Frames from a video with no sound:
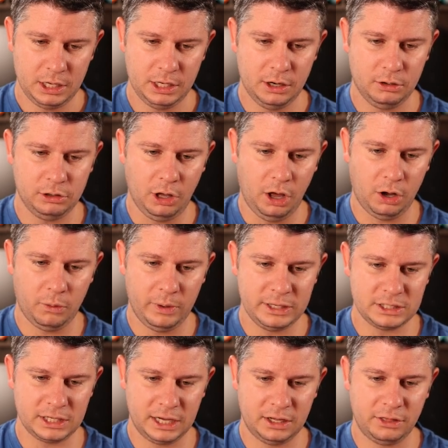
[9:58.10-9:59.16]
long
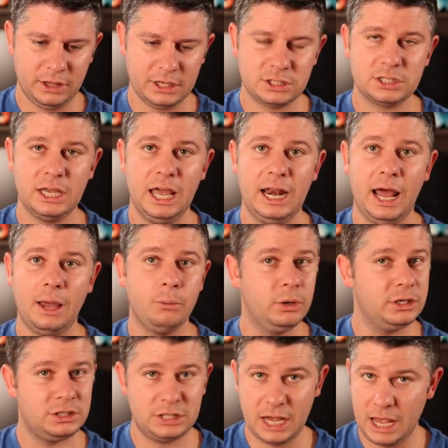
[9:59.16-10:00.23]
ways like this, and I
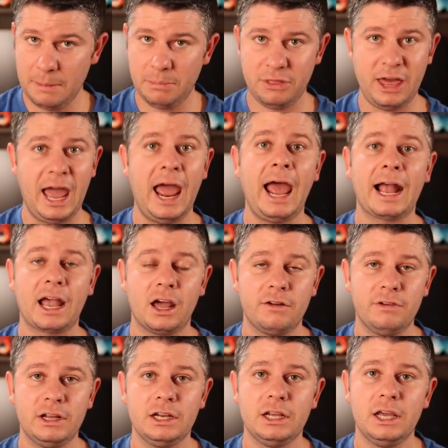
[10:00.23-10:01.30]
would tape the heck out
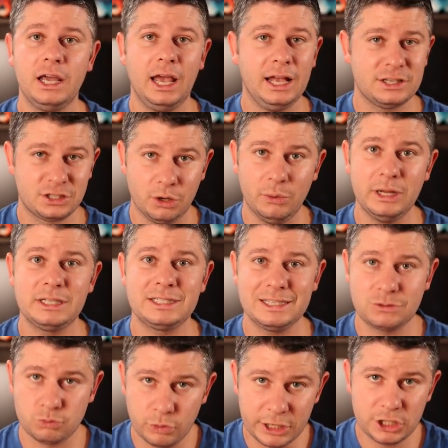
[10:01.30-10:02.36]
of it so it's
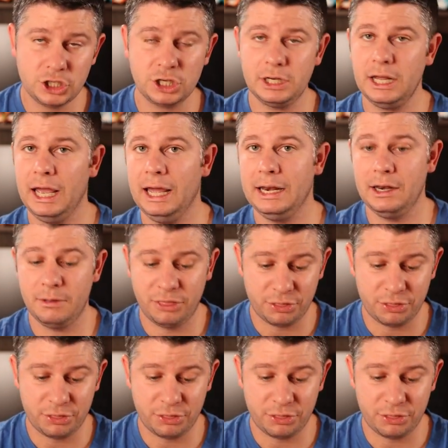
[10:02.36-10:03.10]
as rigid and